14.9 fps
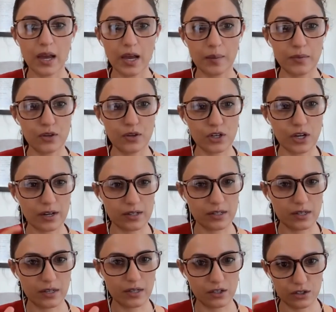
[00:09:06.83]
You
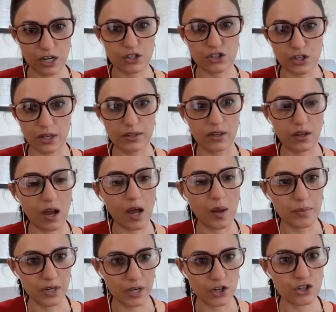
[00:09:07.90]
touched on the
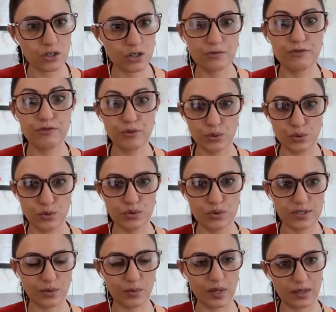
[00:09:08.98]
combination of
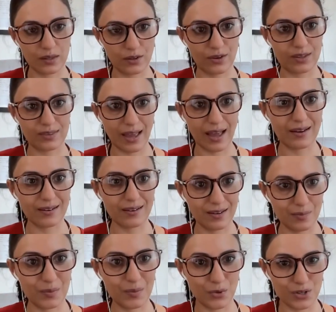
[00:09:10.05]
foods, so we can look at that
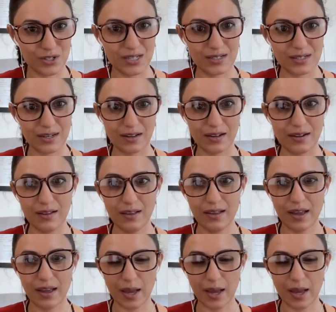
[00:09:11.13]
in a bit more detail,